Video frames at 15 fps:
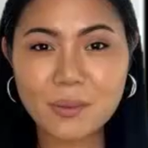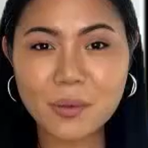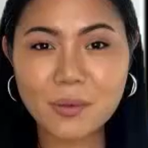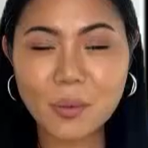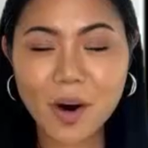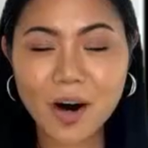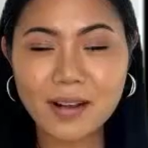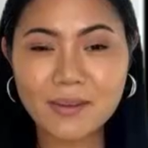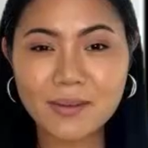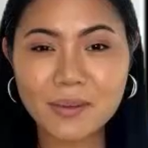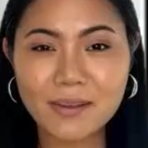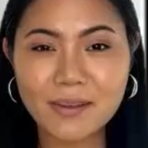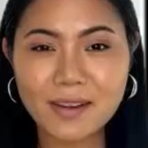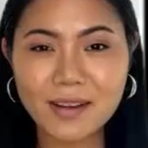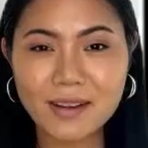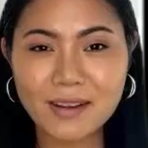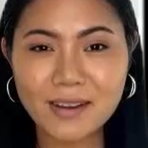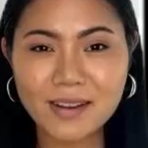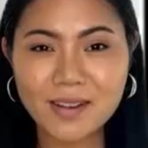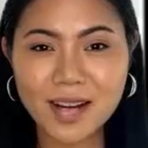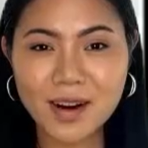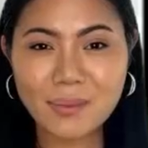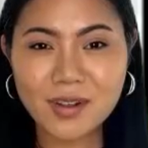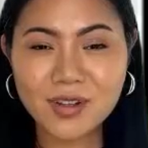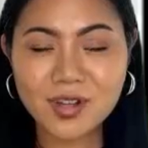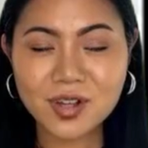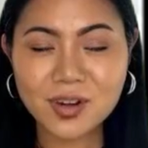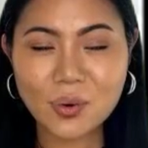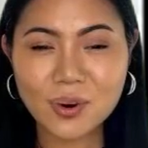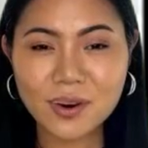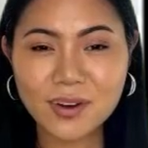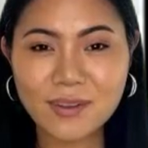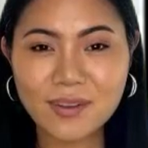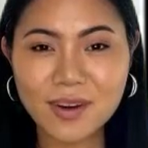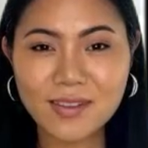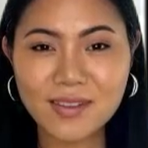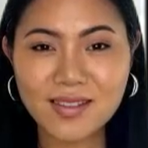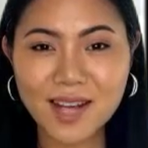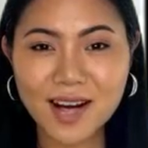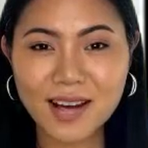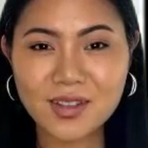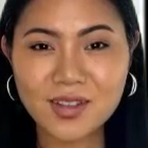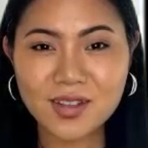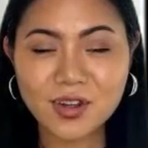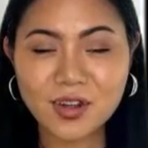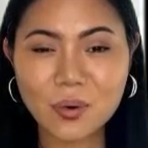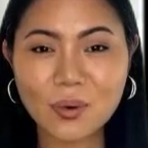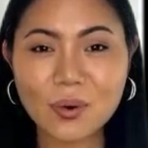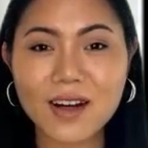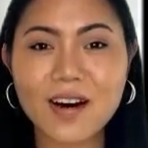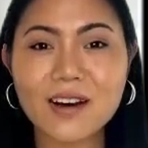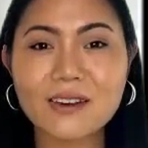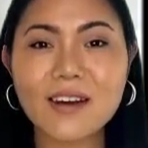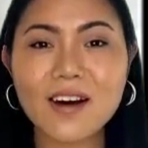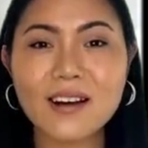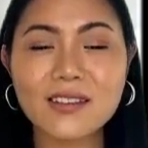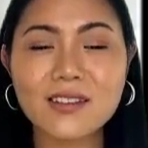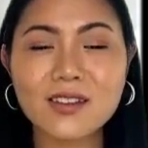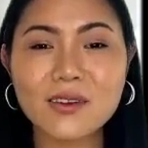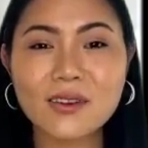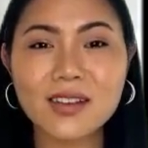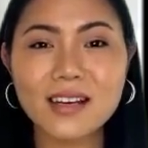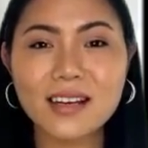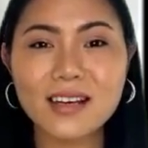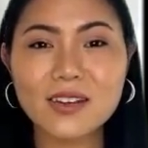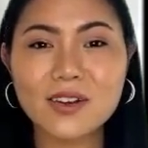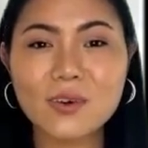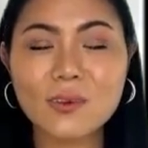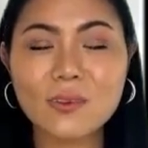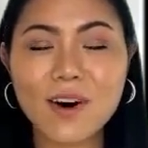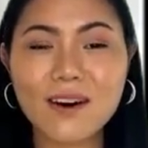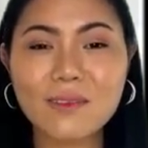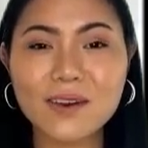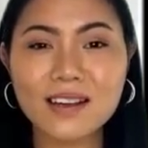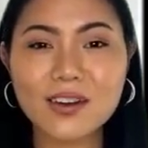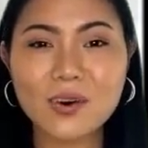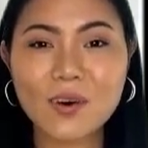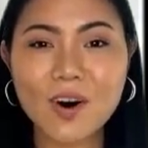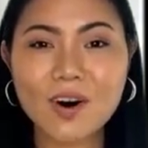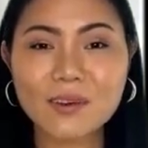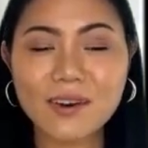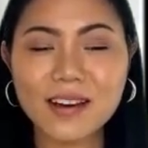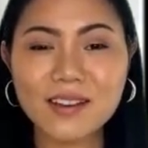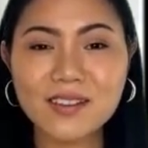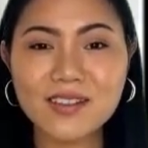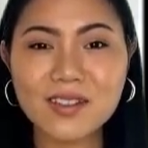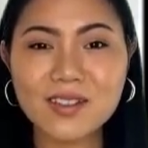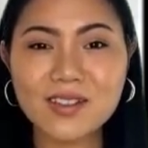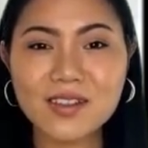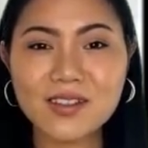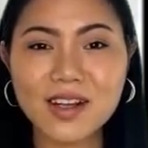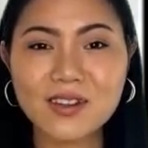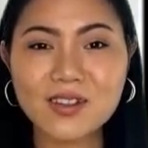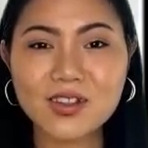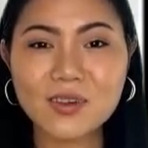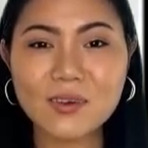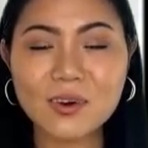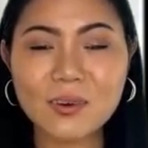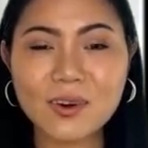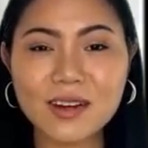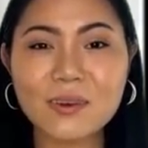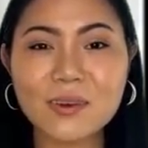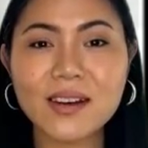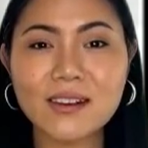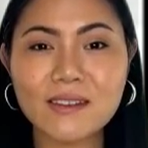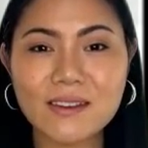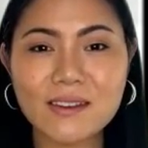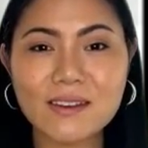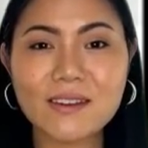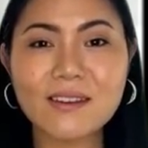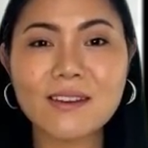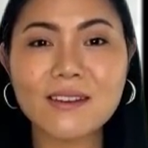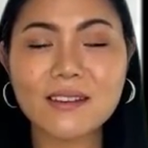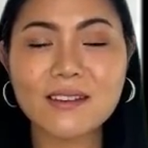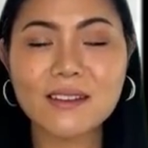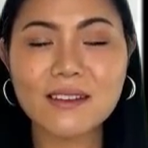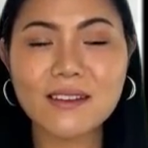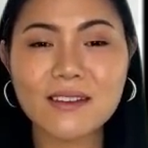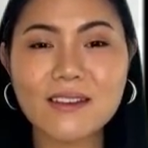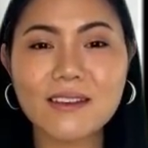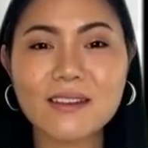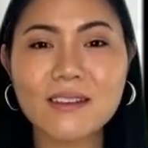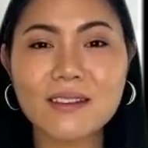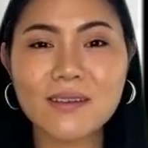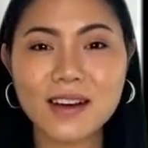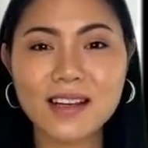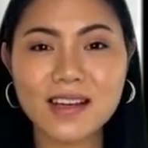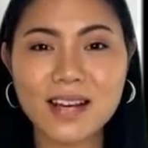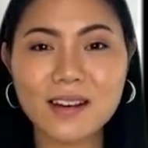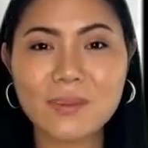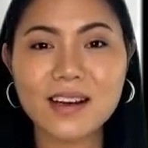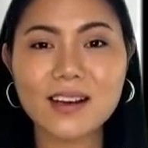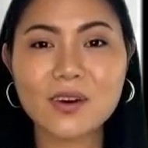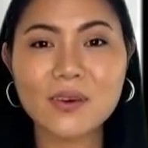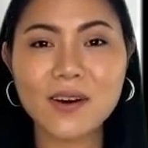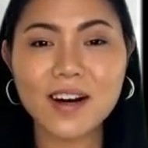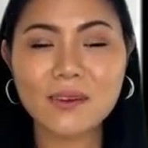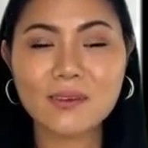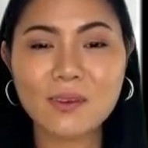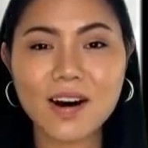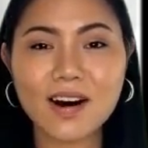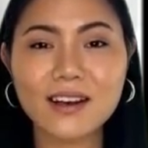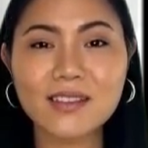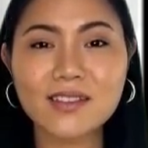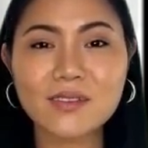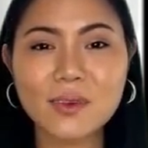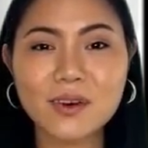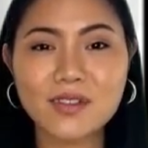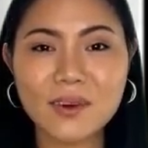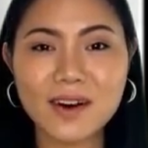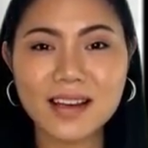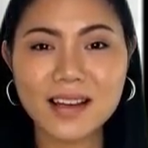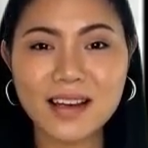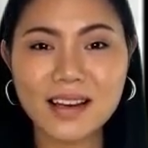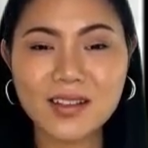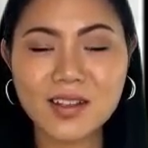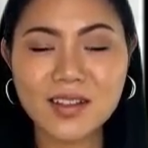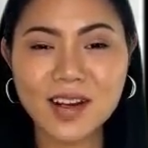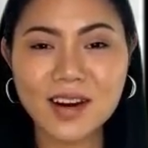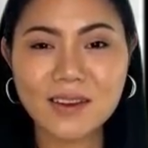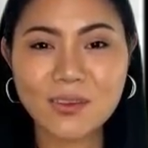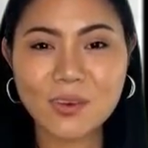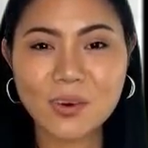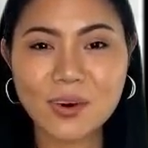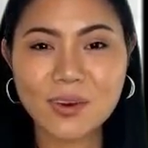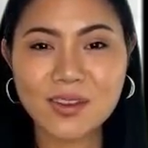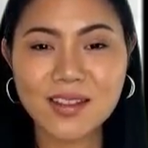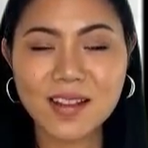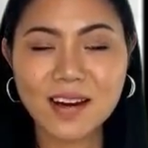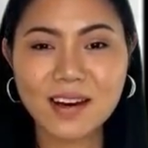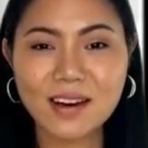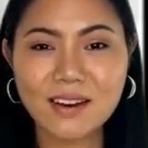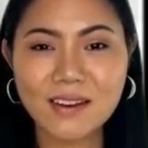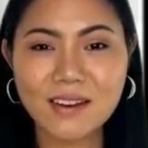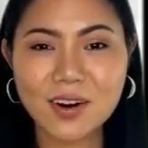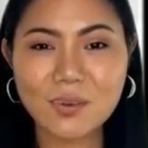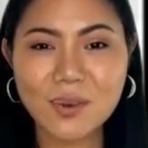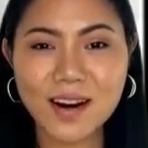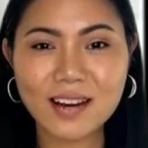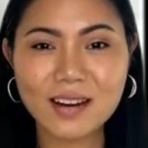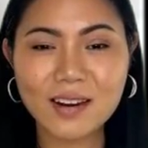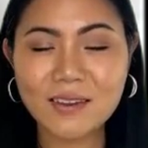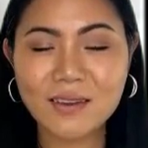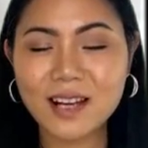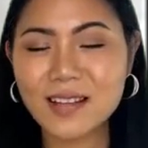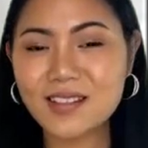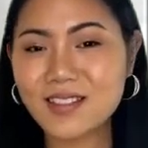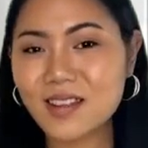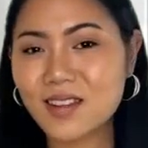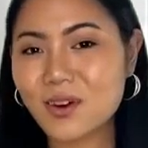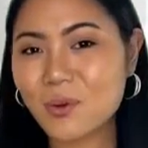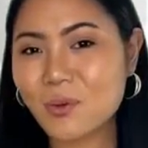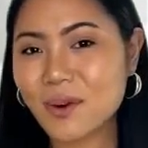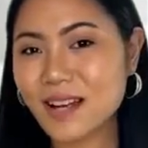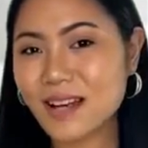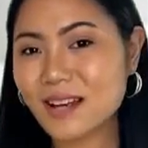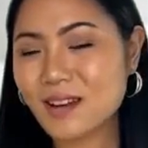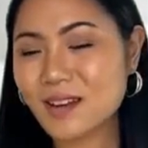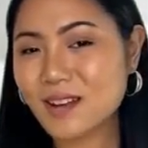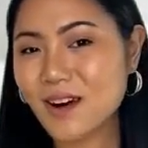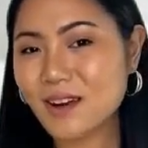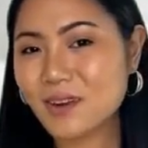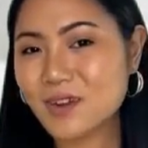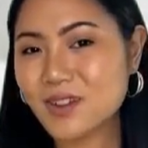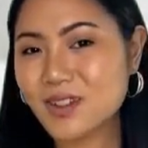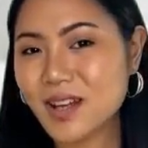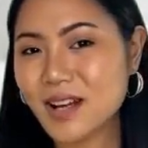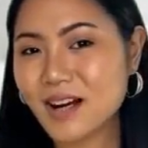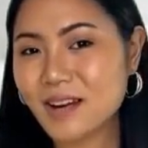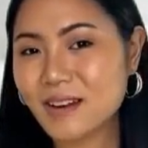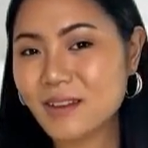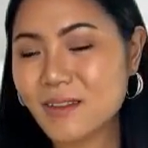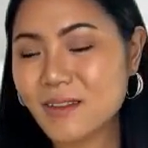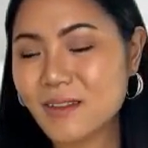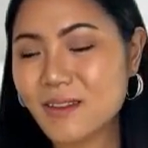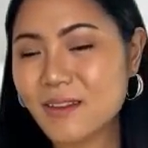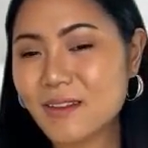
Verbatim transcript: Tip 1. Keep it short and concise. Short headlines are key to grabbing your audience's attention quickly. By keeping your headlines between 8 to 10 words, you make them easy to read and understand